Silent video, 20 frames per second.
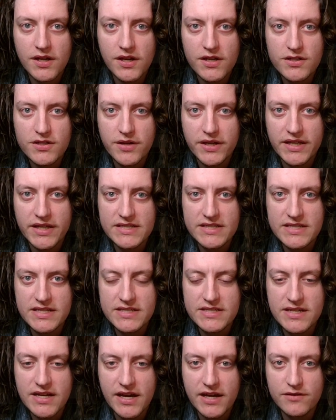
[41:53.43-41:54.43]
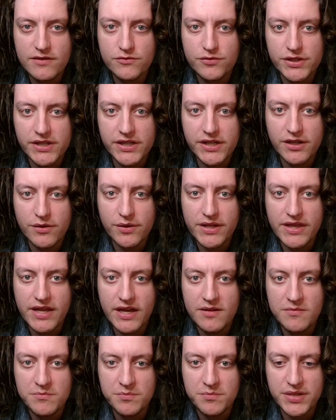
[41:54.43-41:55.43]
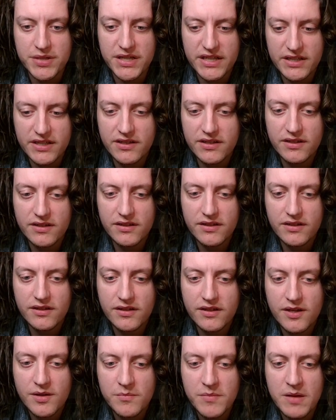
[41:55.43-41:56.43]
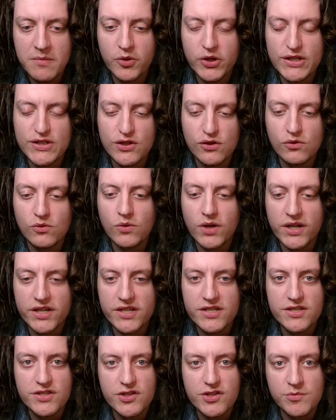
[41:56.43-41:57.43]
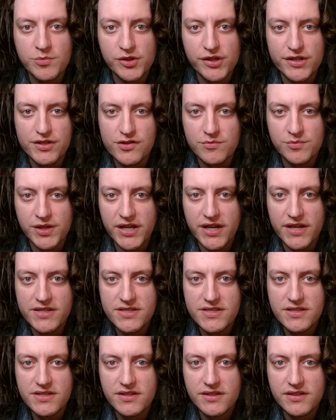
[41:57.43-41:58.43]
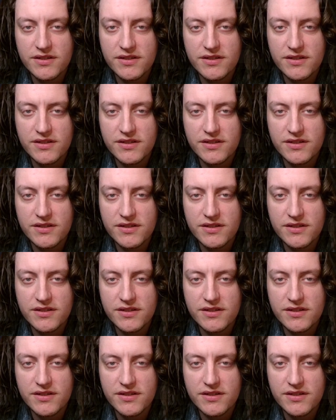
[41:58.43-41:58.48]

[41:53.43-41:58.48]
so I guess he's not really going that big. Maybe we don't want a Super Laser Blast.